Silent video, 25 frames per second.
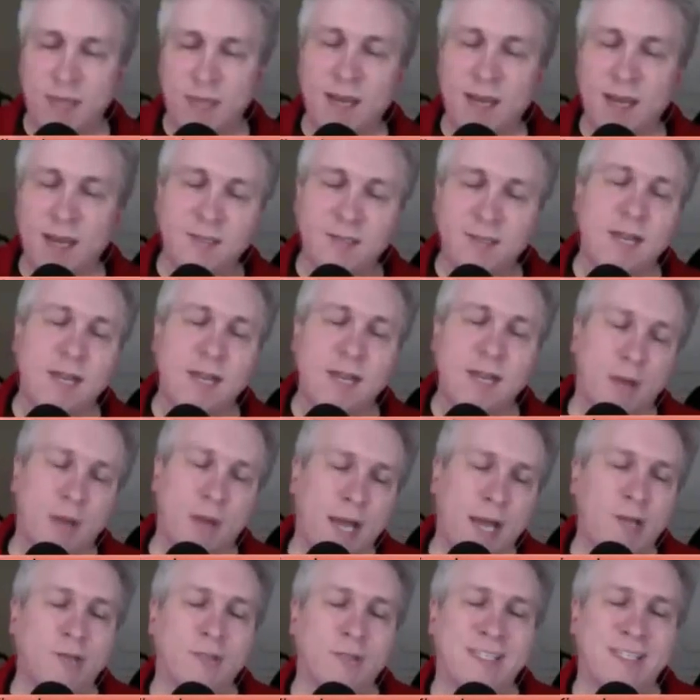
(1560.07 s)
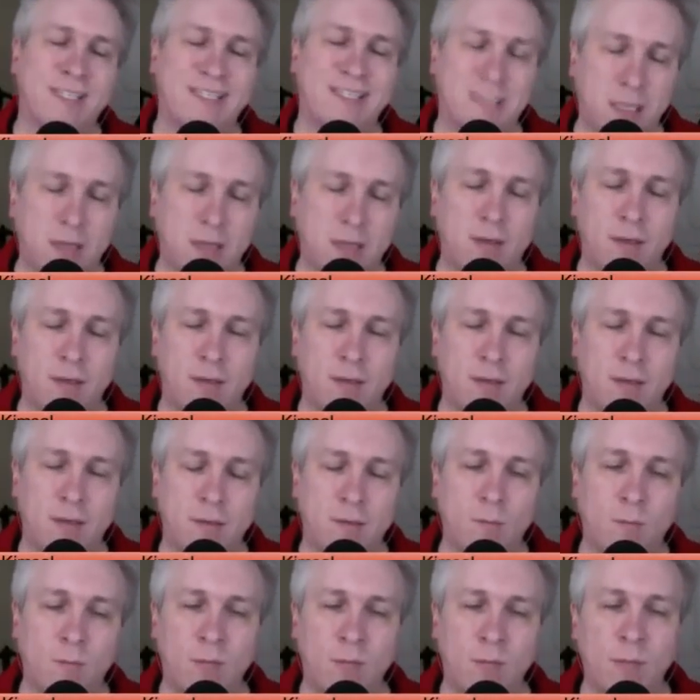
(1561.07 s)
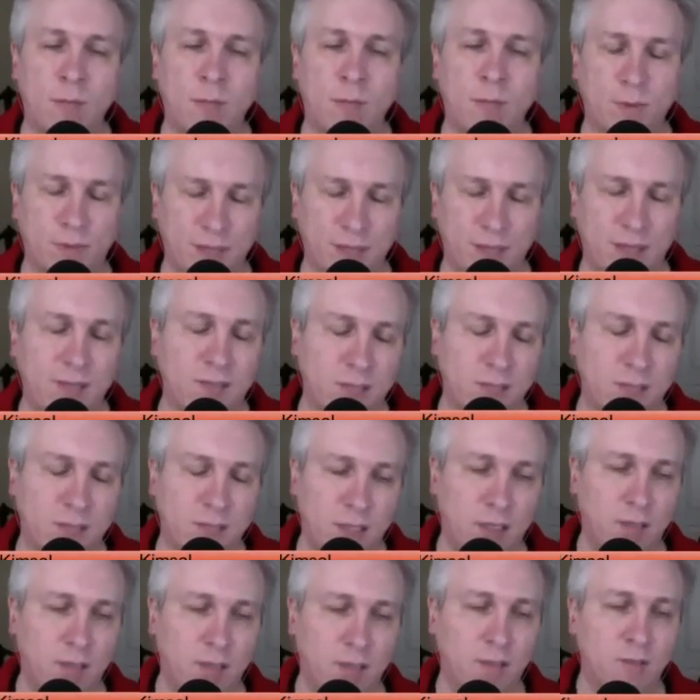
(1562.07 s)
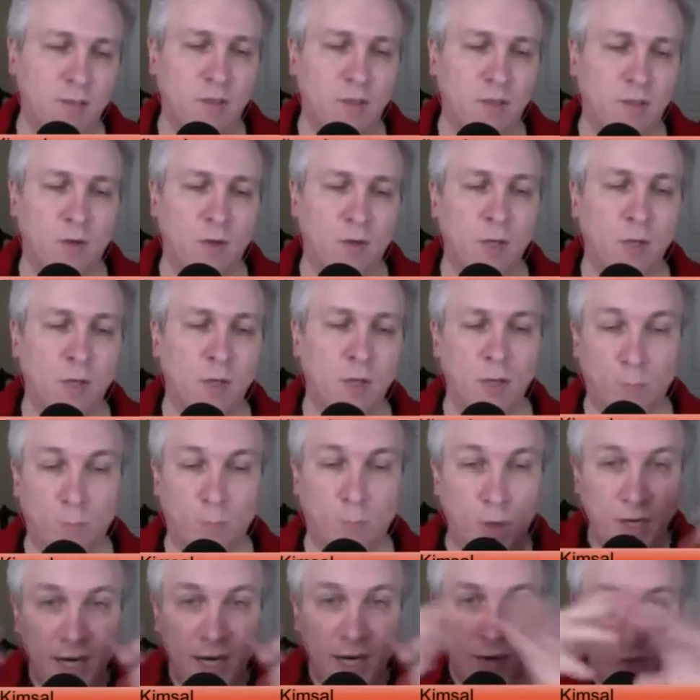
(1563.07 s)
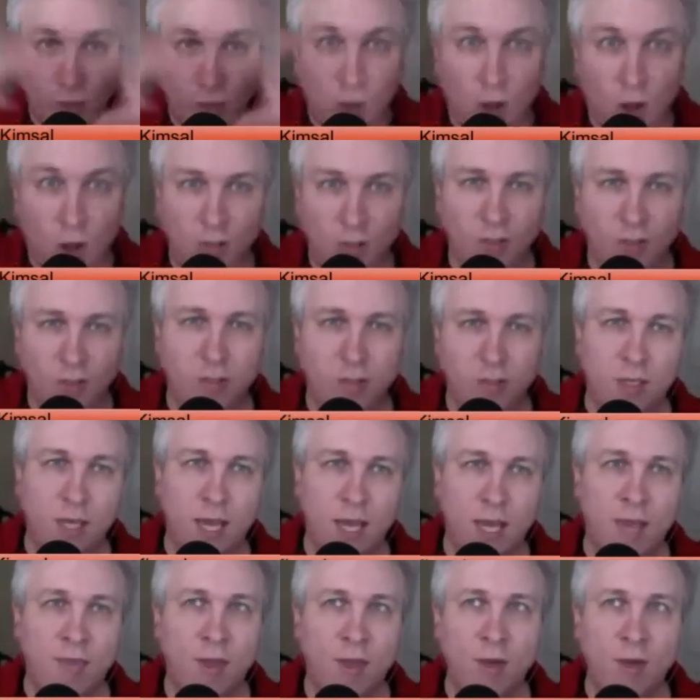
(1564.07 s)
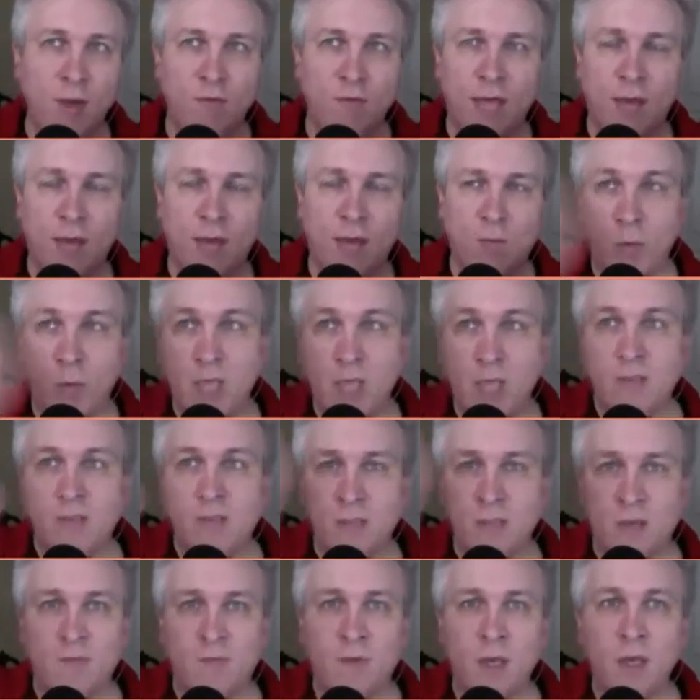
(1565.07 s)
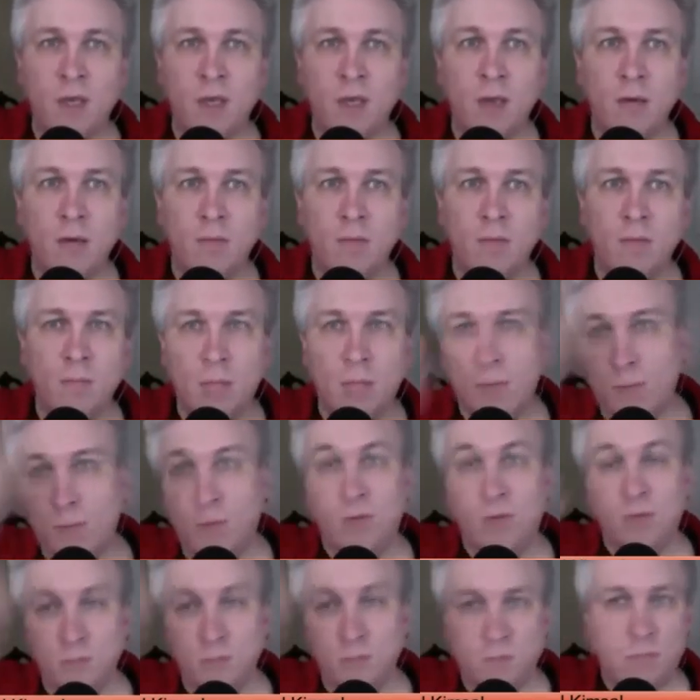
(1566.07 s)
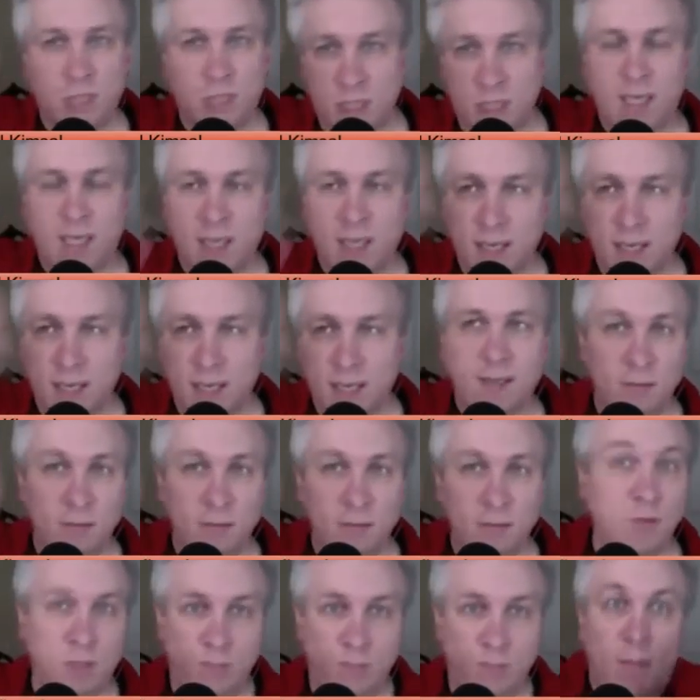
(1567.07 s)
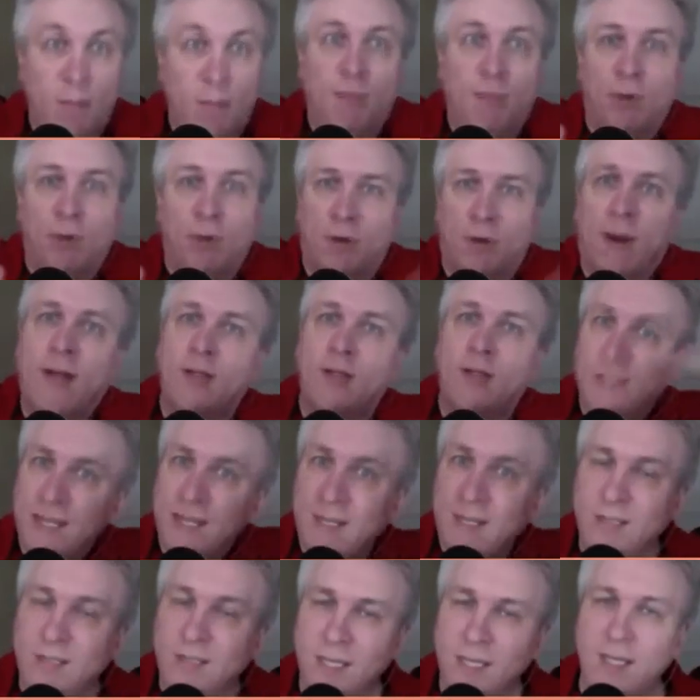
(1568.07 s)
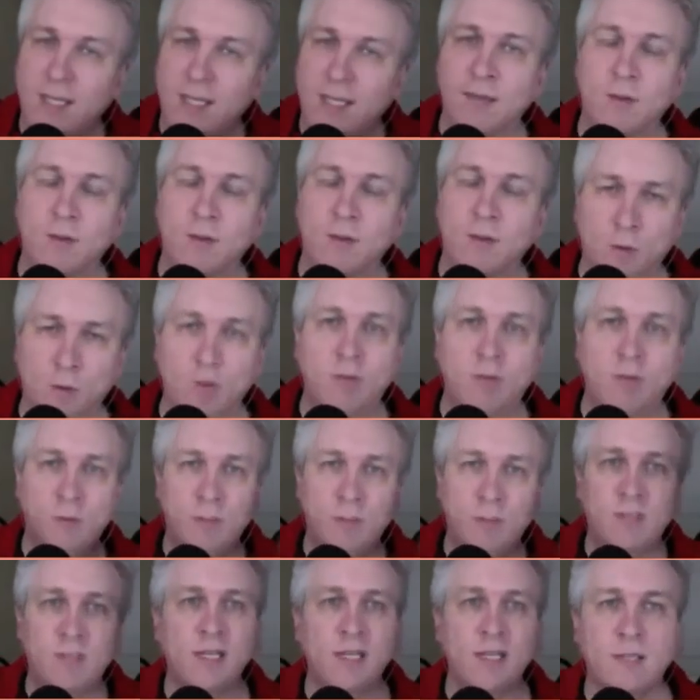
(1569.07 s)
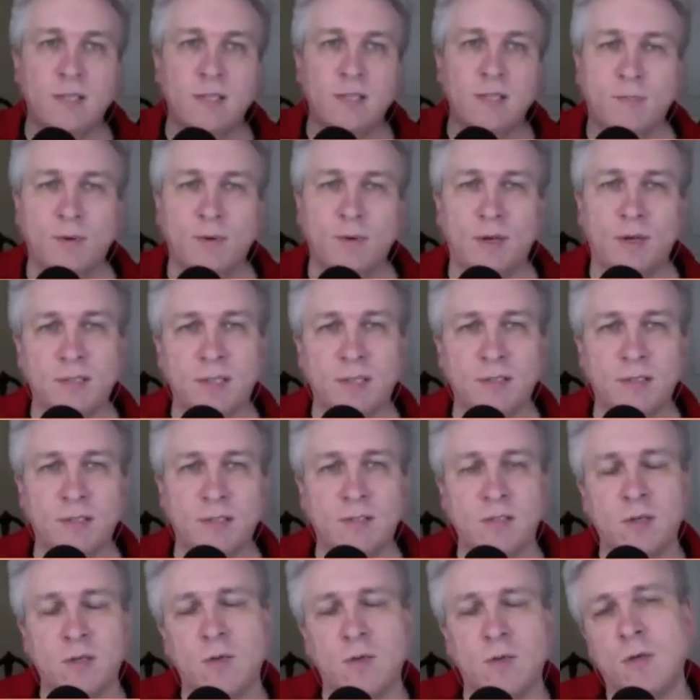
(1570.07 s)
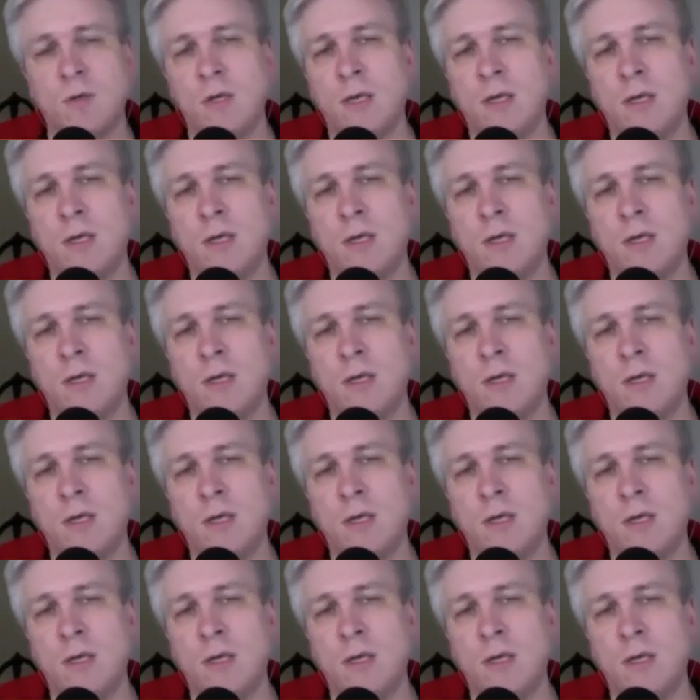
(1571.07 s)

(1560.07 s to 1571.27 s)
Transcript: that it's never actually done when people think it's done. So put it out, it's launched, and then you've got weeks of people clicking it, and the people are actually testing it. They're going through this testing process. So